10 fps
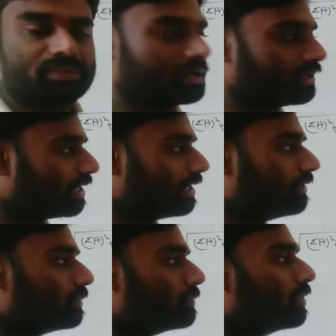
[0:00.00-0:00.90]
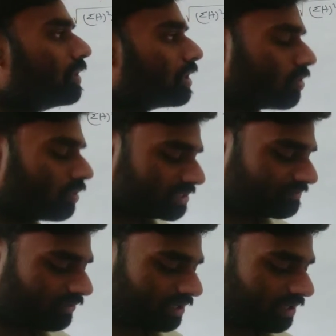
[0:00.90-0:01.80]
30 into cos
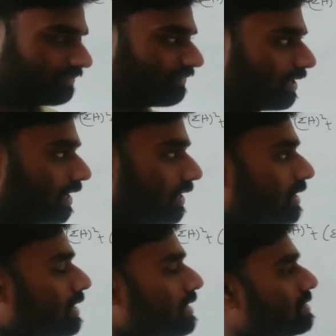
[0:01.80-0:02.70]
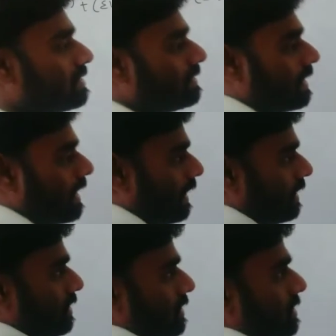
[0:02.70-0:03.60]
45. See the
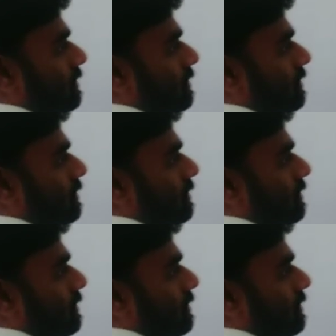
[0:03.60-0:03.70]
direction. So